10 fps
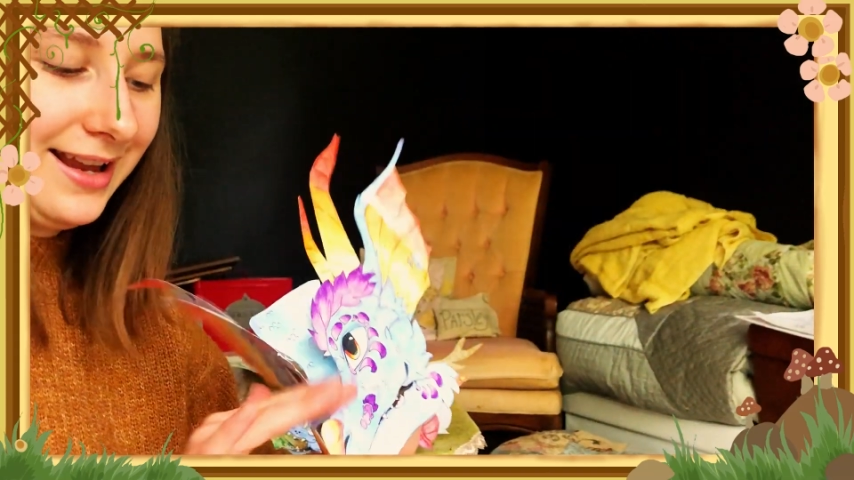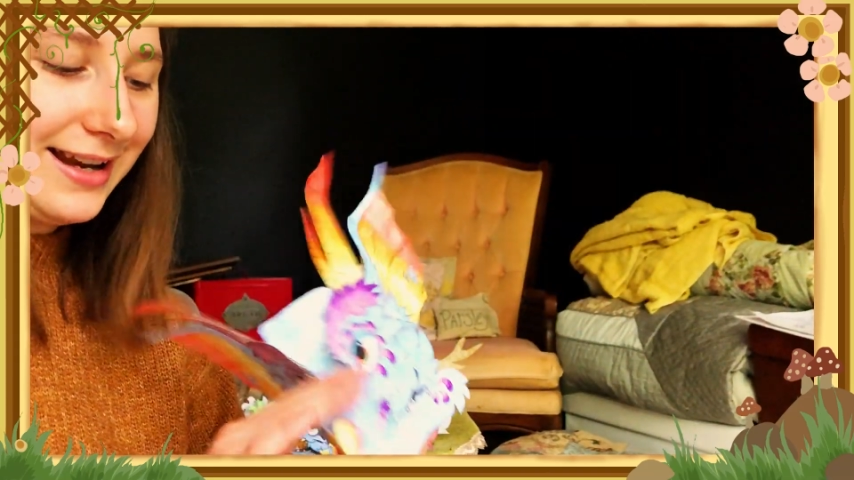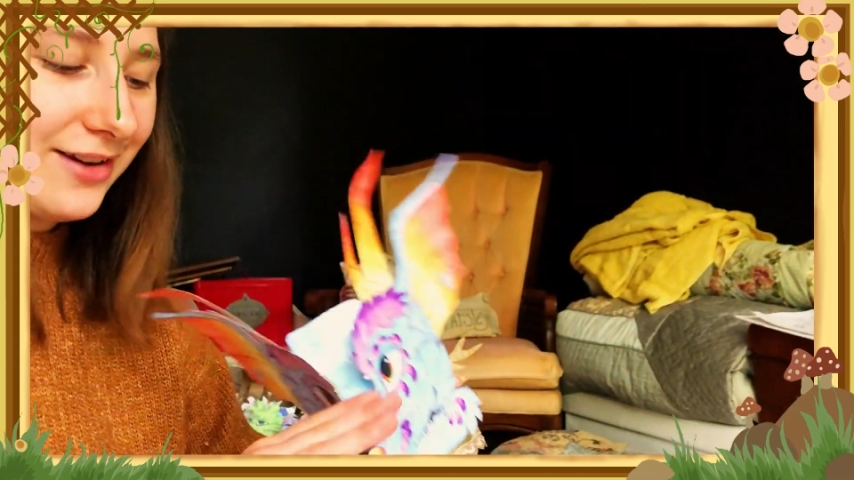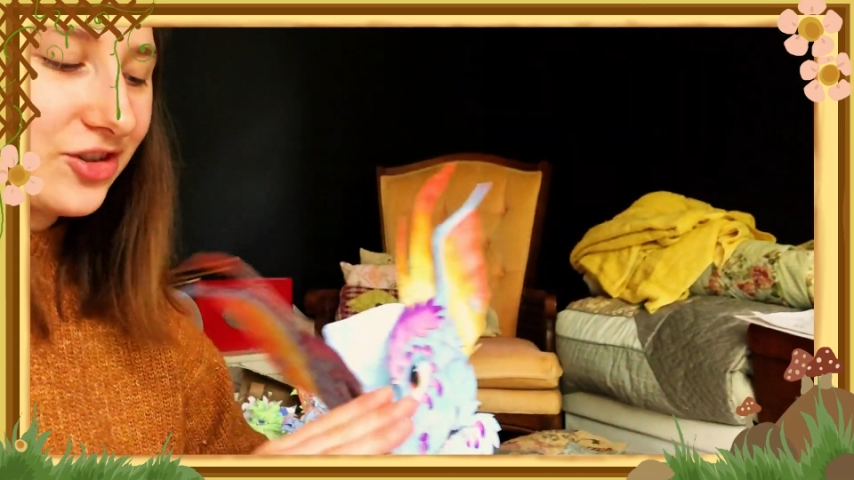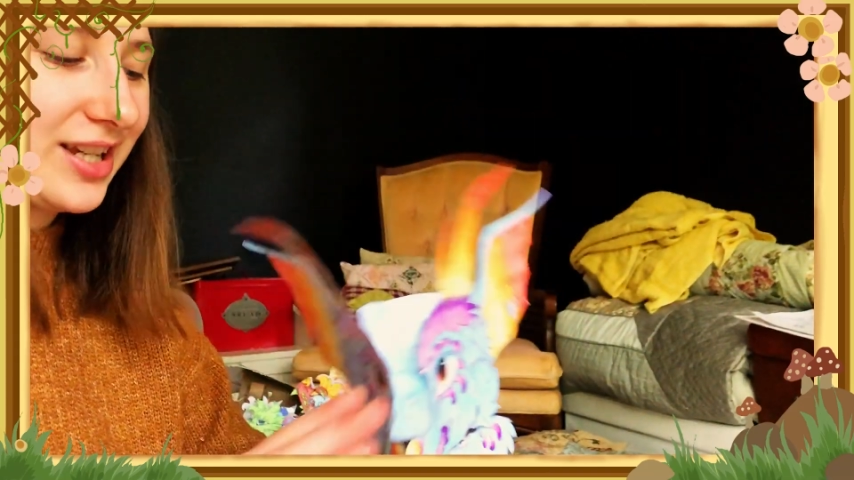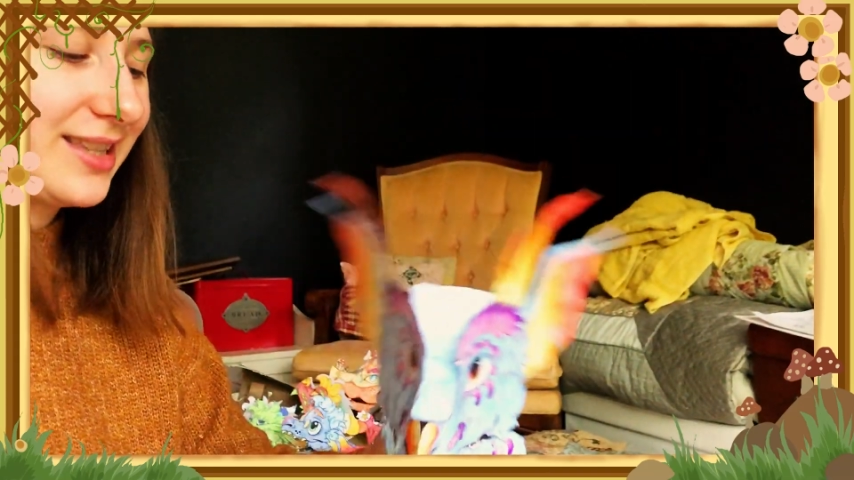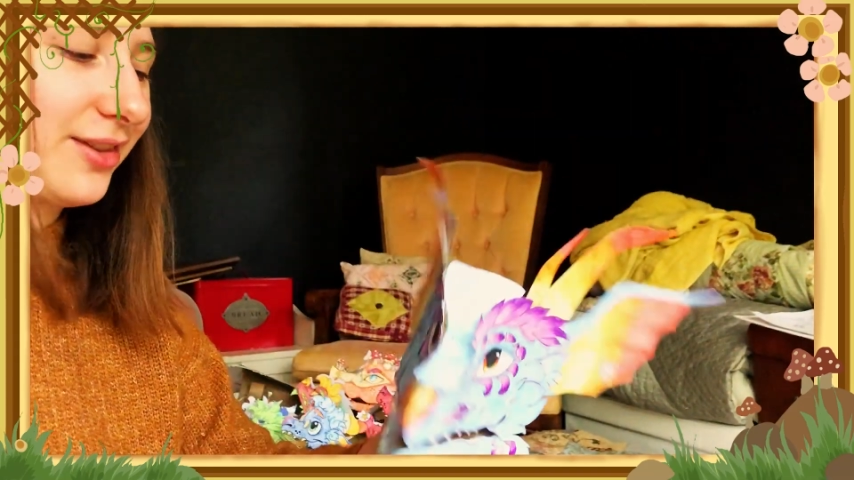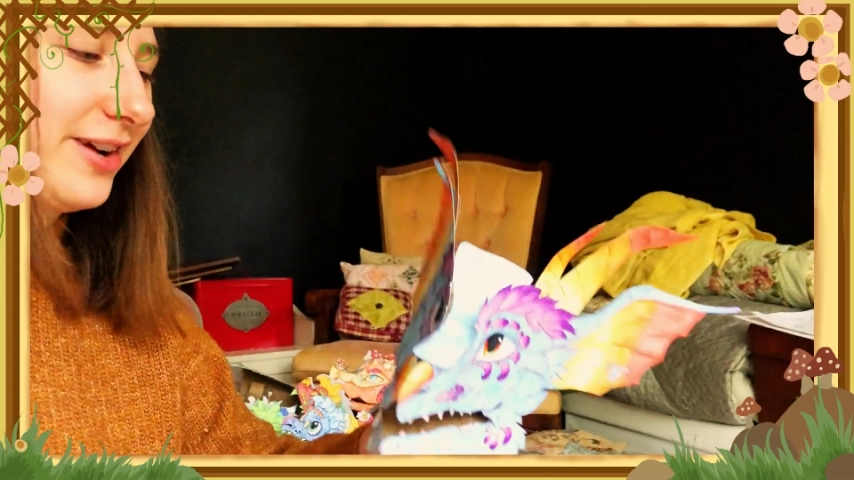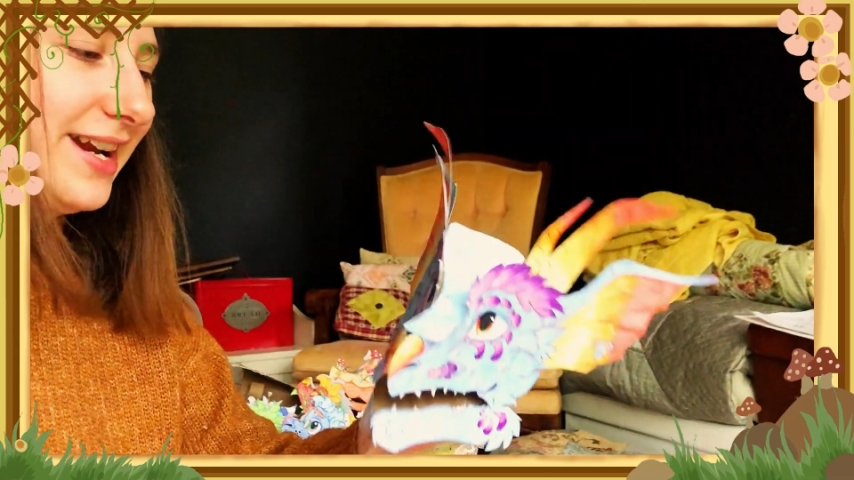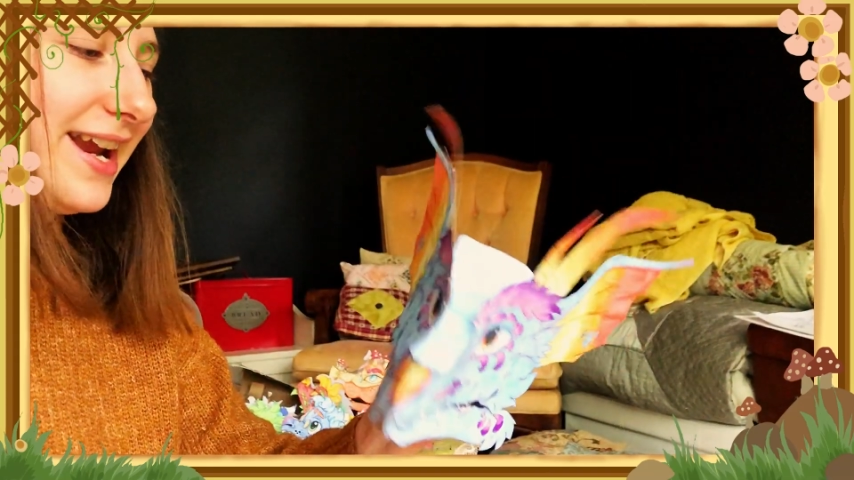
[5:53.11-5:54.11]
now she's
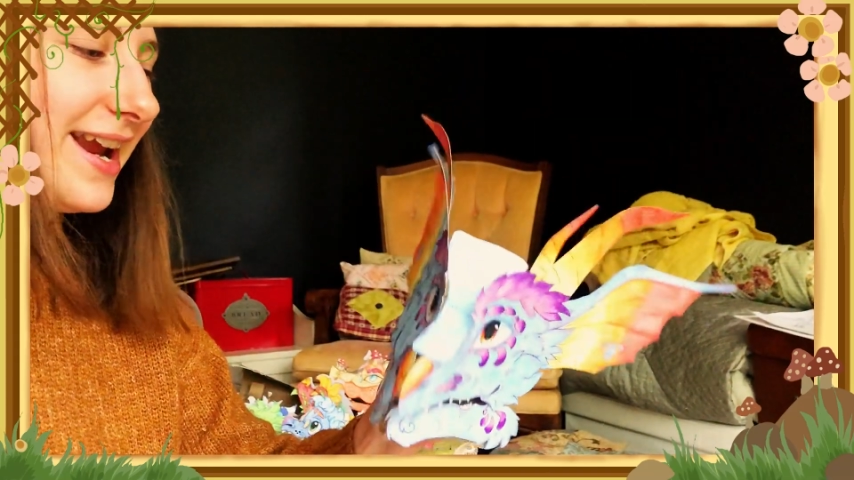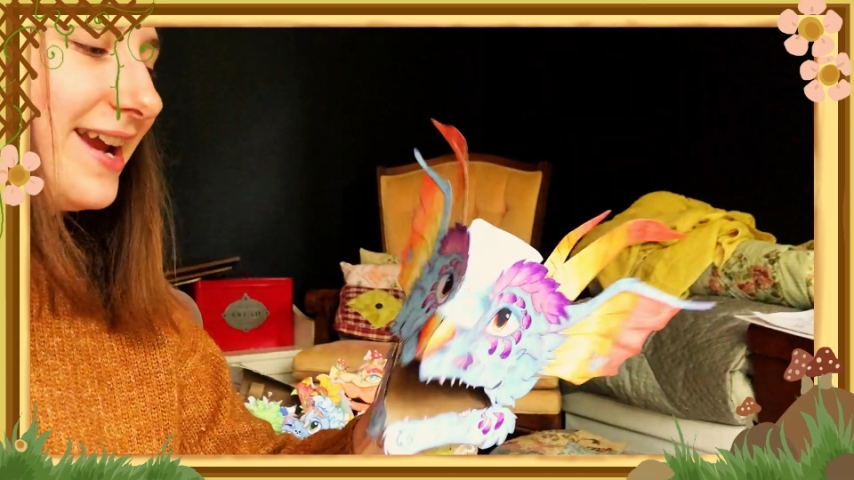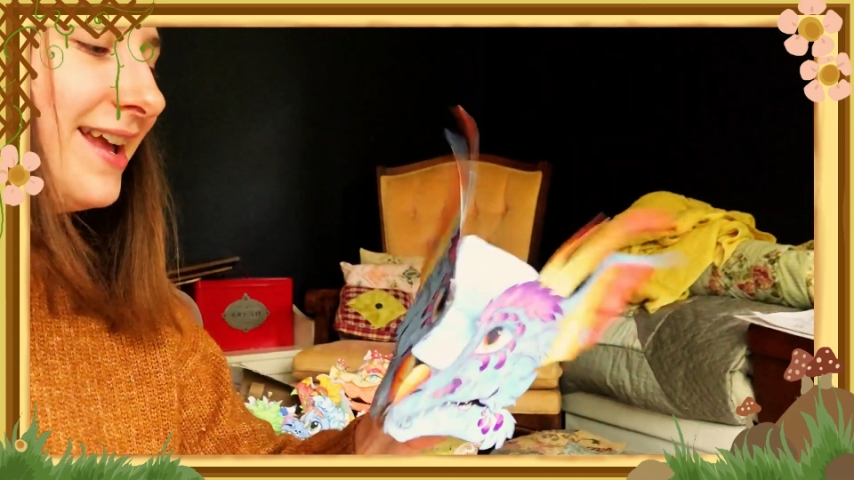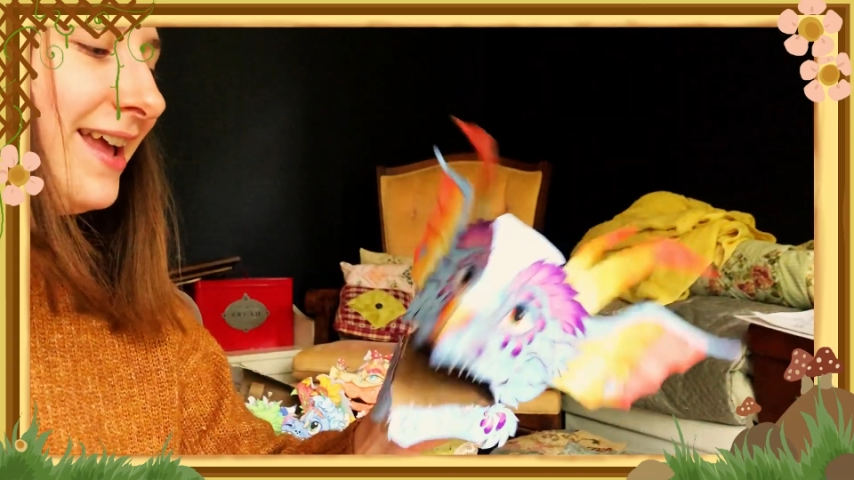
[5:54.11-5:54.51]
3D.